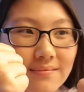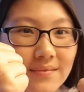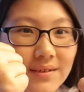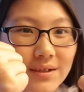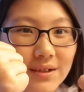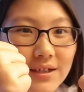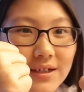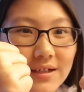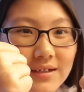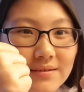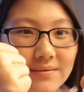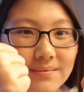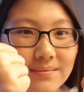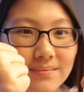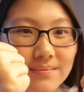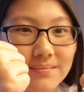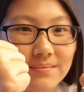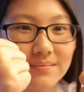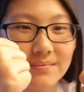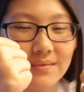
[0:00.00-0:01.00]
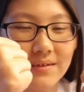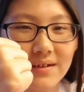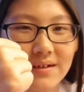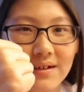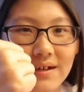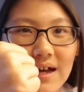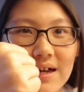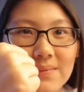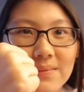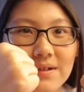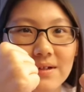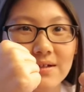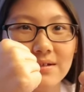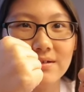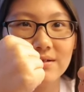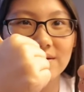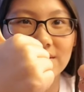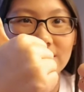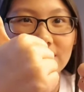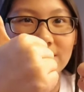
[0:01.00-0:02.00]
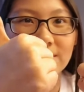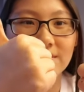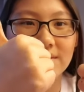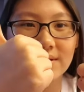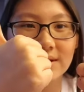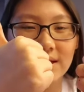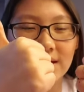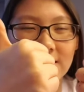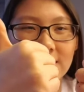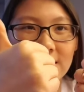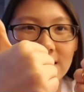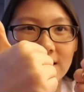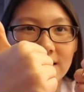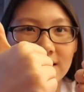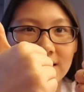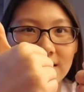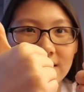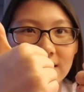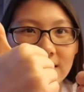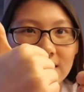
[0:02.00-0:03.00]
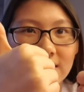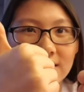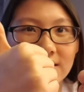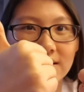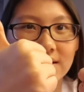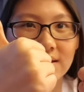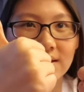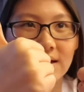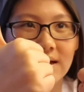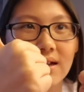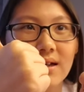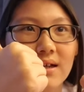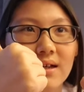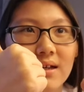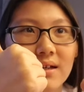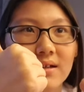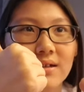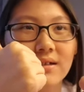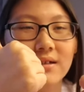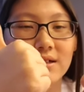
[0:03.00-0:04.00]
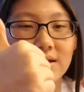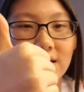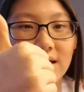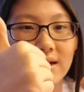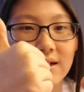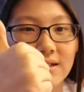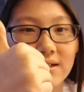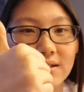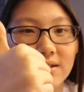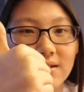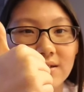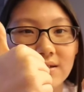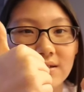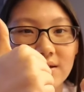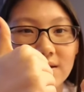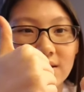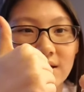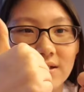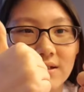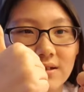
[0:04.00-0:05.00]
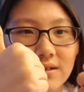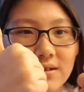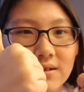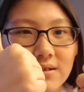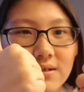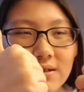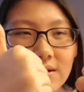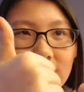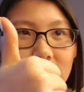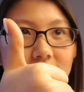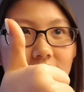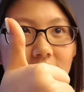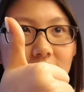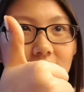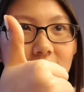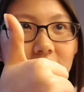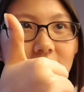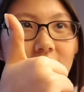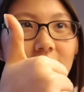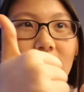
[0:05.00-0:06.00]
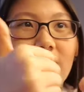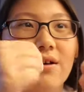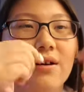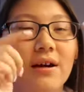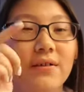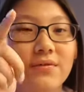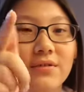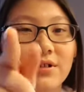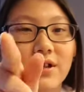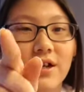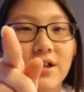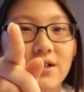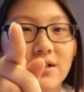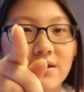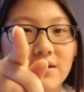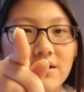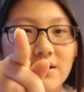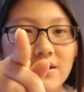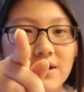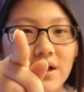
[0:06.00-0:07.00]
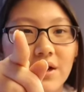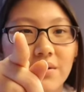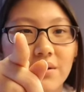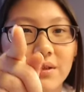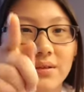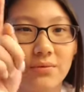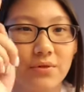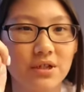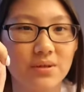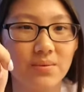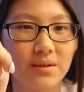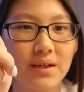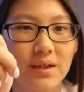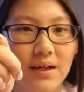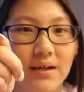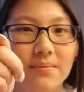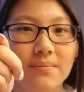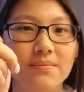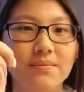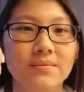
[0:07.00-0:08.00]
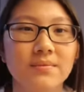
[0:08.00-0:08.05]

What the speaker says: Okay, I might do another check-in like tonight just to see, or after I shower and wash my hair,